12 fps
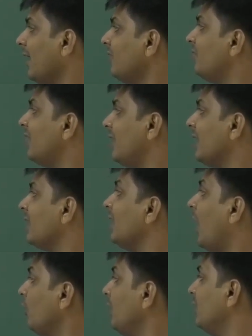As Derek
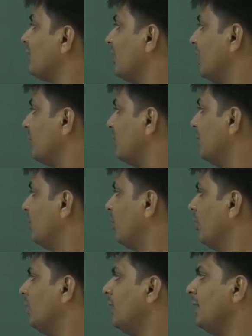loudly slurped the bowl.